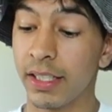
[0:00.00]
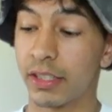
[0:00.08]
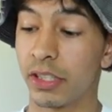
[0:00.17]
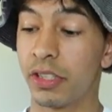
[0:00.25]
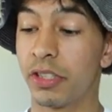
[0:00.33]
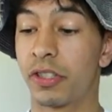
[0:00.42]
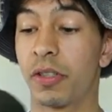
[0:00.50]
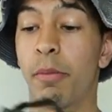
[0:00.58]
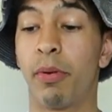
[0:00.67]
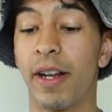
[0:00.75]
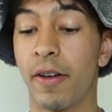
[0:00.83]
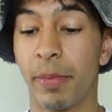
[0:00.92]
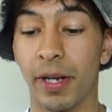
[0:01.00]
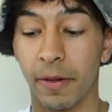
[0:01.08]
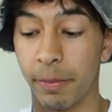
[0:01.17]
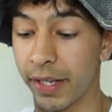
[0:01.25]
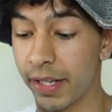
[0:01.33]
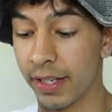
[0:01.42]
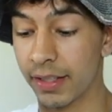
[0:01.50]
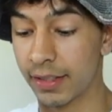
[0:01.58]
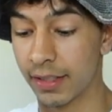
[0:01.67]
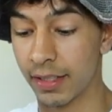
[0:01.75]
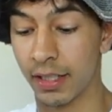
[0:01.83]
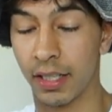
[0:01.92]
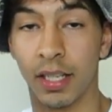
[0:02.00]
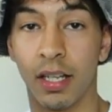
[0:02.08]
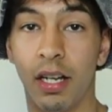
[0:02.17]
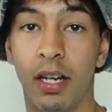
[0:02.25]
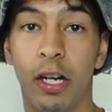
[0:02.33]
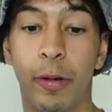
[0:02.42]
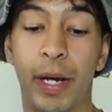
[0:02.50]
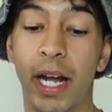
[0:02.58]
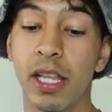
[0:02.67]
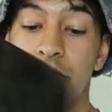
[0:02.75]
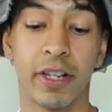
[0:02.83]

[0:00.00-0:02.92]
so this is a brown pair of pants. Um, highly